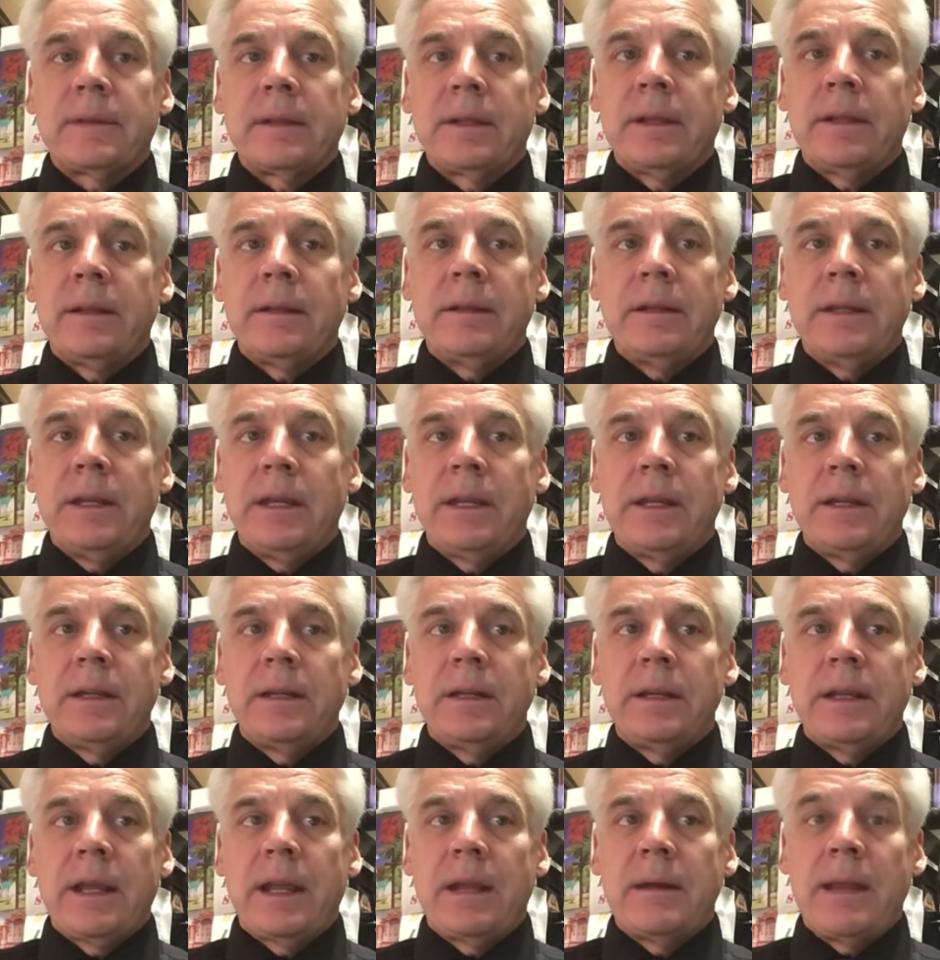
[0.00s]

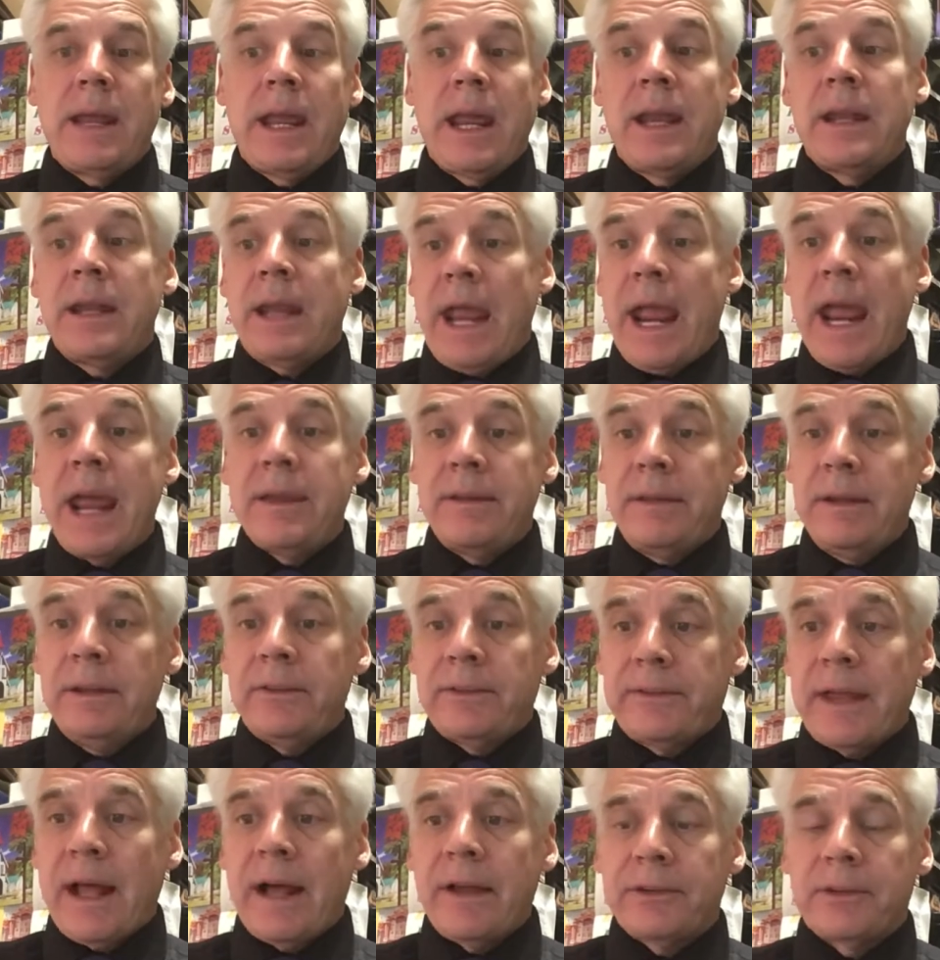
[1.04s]
and
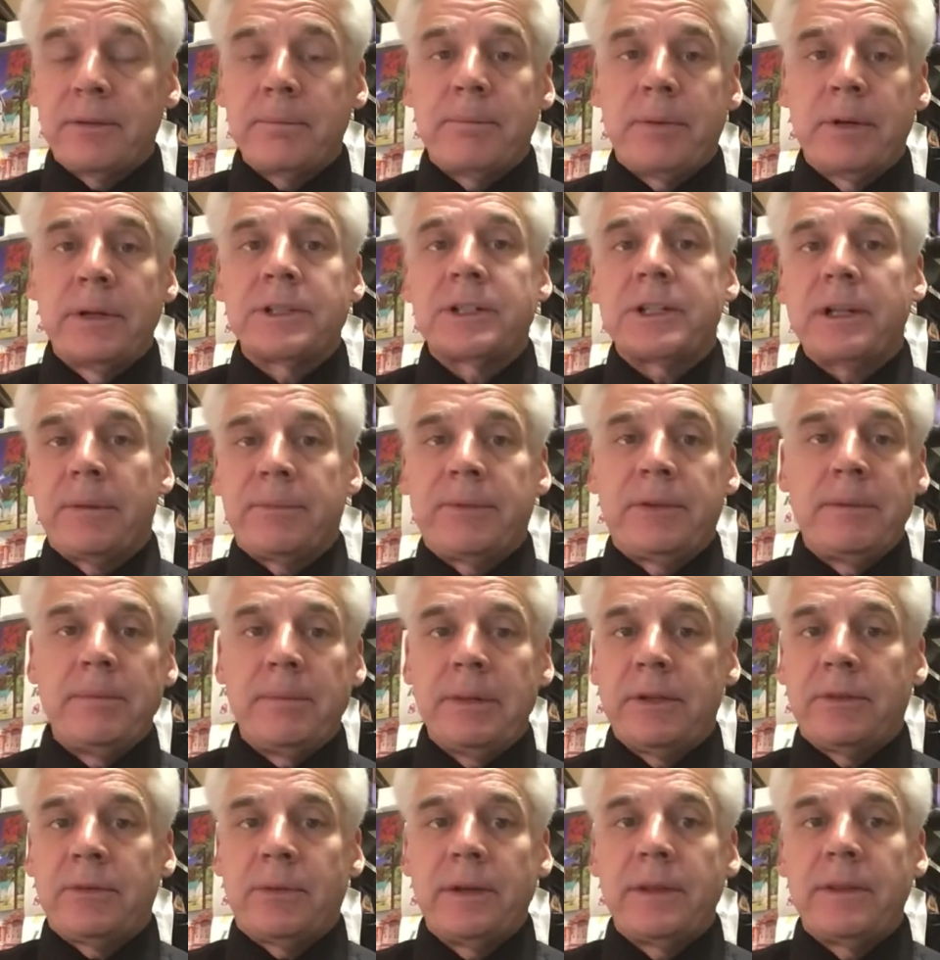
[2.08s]
these 1,000 push-ups in
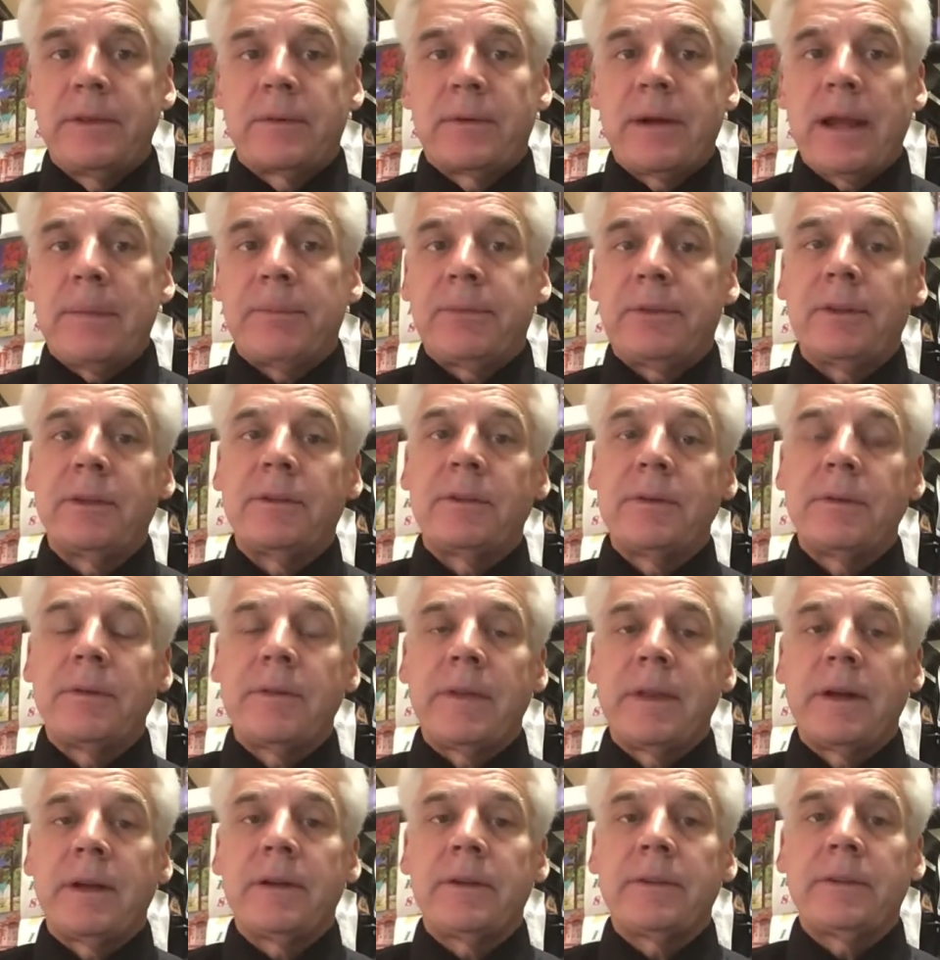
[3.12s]
between the reps of
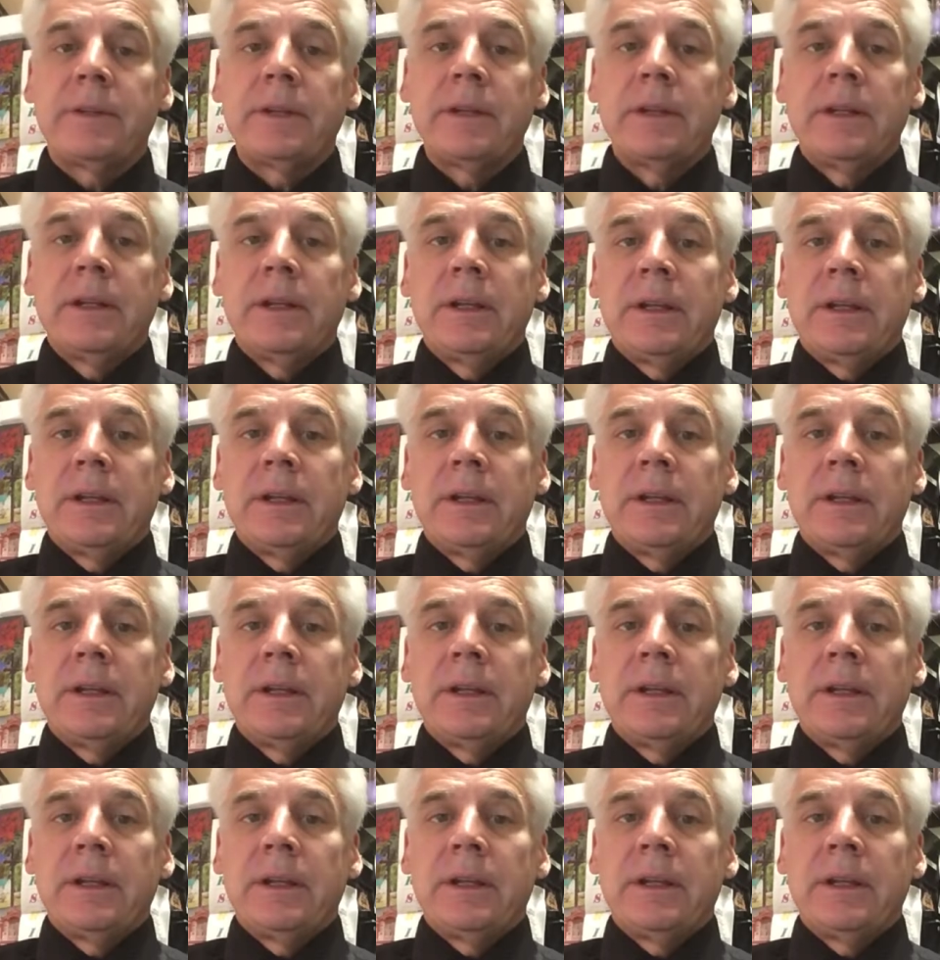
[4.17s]
doing those.